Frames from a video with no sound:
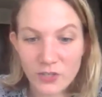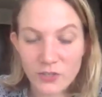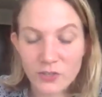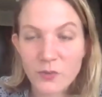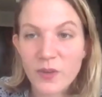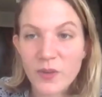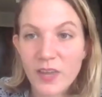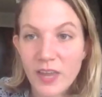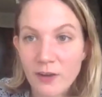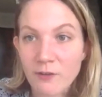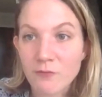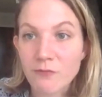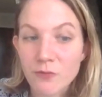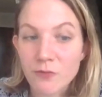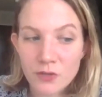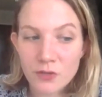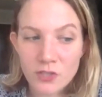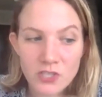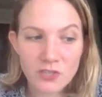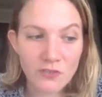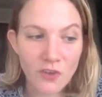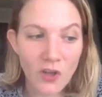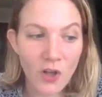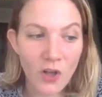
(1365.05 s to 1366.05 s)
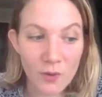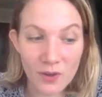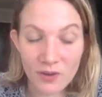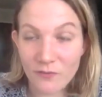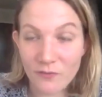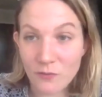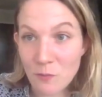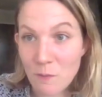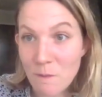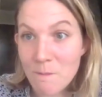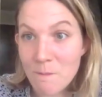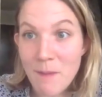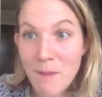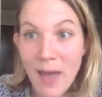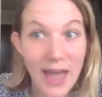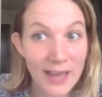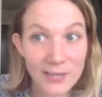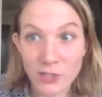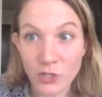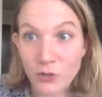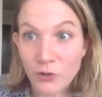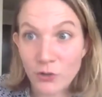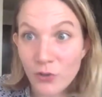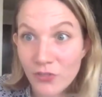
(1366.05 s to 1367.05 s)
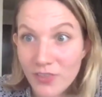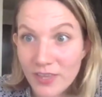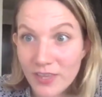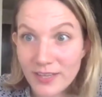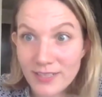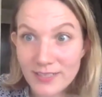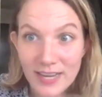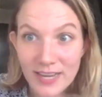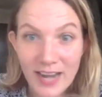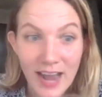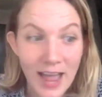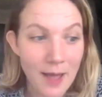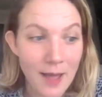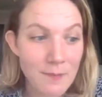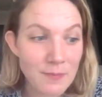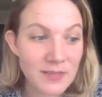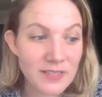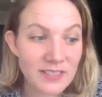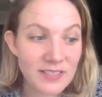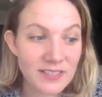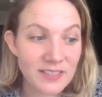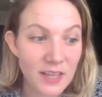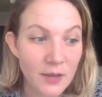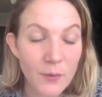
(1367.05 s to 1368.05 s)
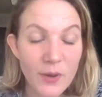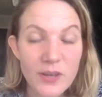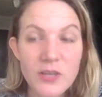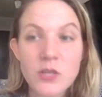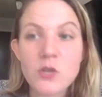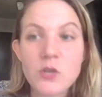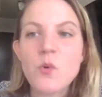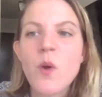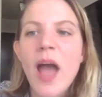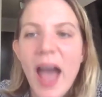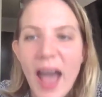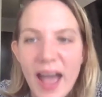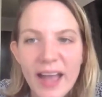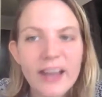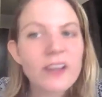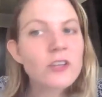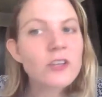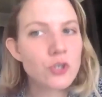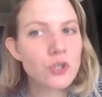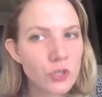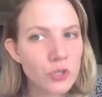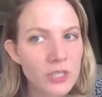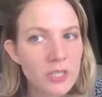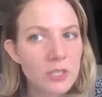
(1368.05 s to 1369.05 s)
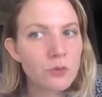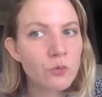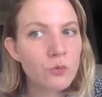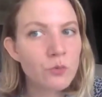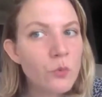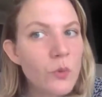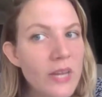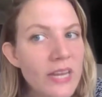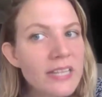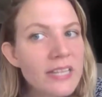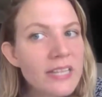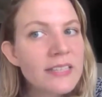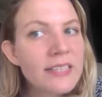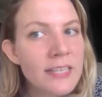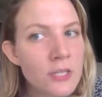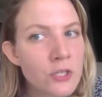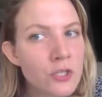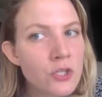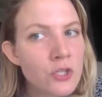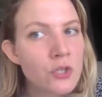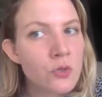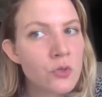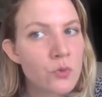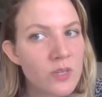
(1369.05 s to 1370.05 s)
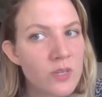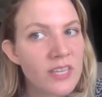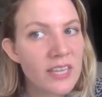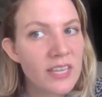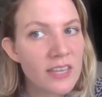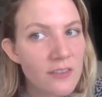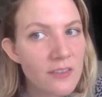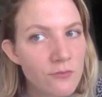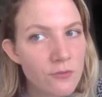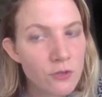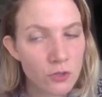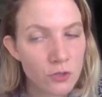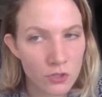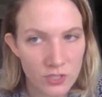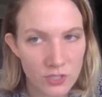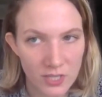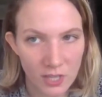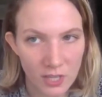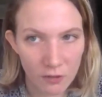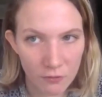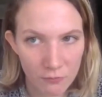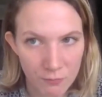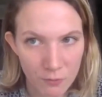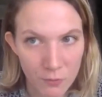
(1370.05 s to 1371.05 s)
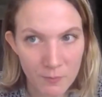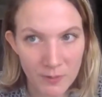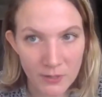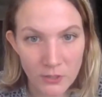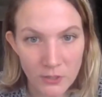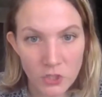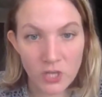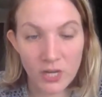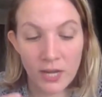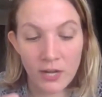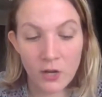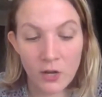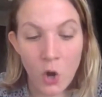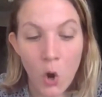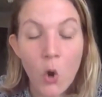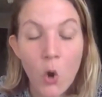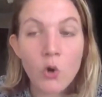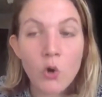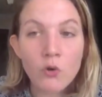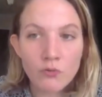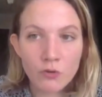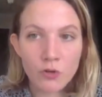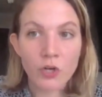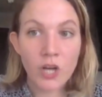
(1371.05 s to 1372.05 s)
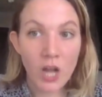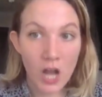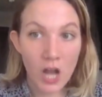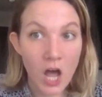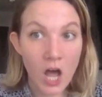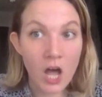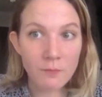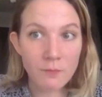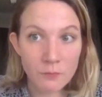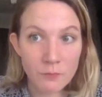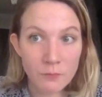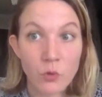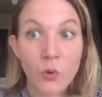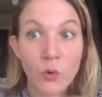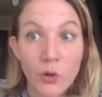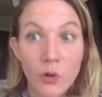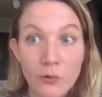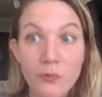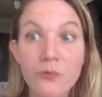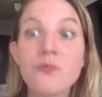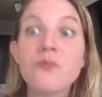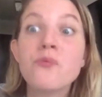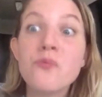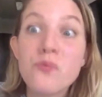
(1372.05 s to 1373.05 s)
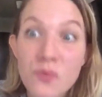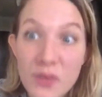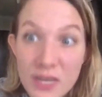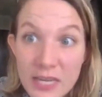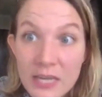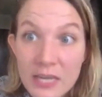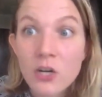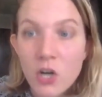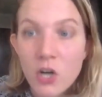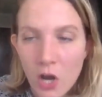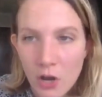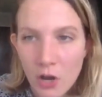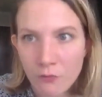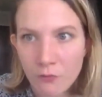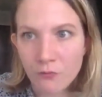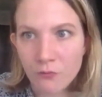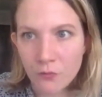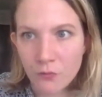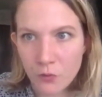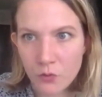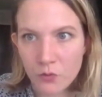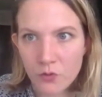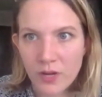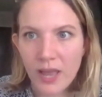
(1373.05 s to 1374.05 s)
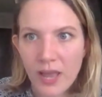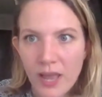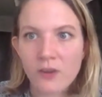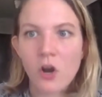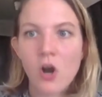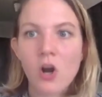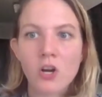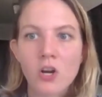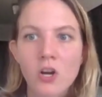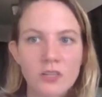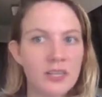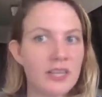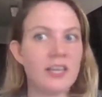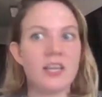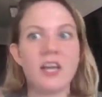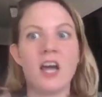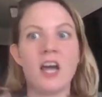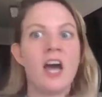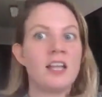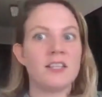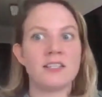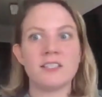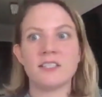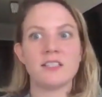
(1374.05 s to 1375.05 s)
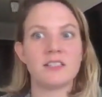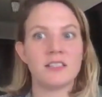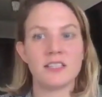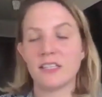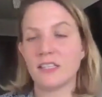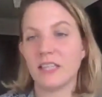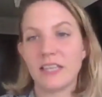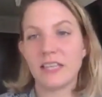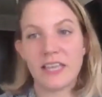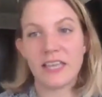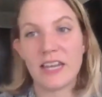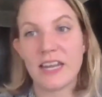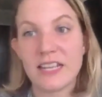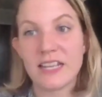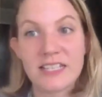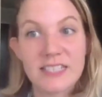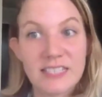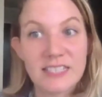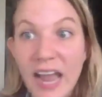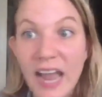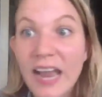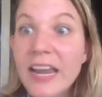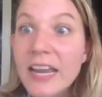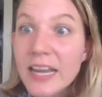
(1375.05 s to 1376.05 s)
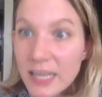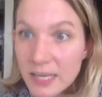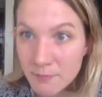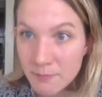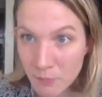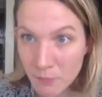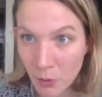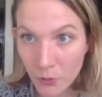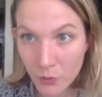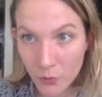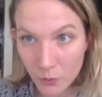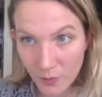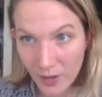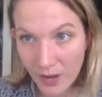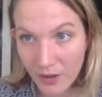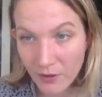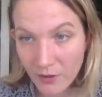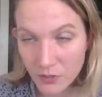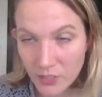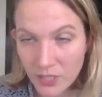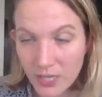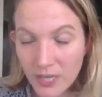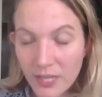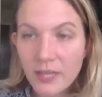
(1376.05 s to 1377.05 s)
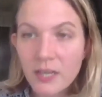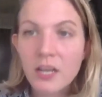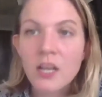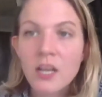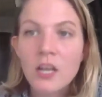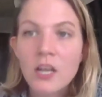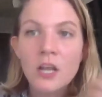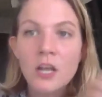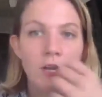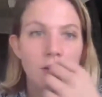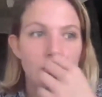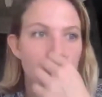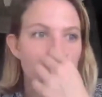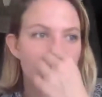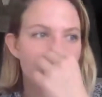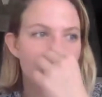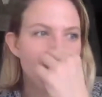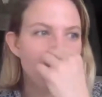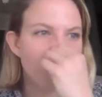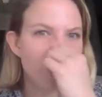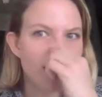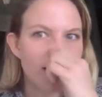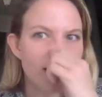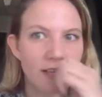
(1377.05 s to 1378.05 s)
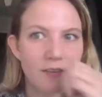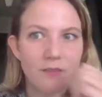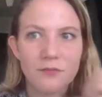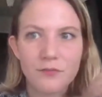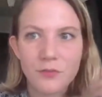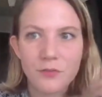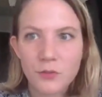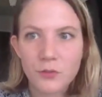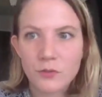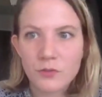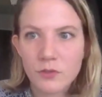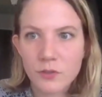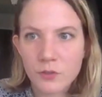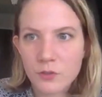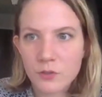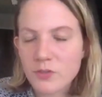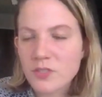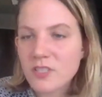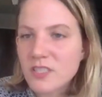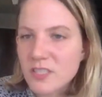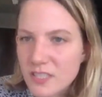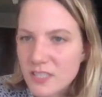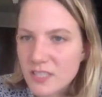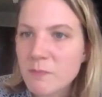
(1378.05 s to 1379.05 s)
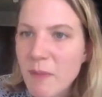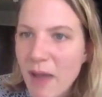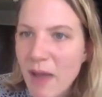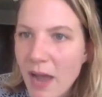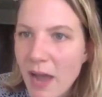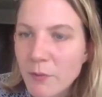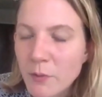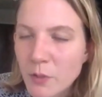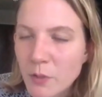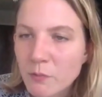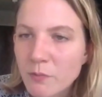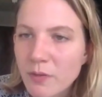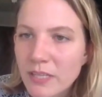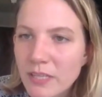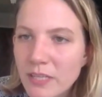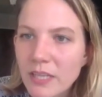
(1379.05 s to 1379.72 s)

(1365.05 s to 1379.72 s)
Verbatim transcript: So, again, first of all, one of the magical things that happens is that when you actually really do give yourself permission and overcome your fear of food and aren't like constantly like in anxiety mode around it, you notice that food loses its power, right?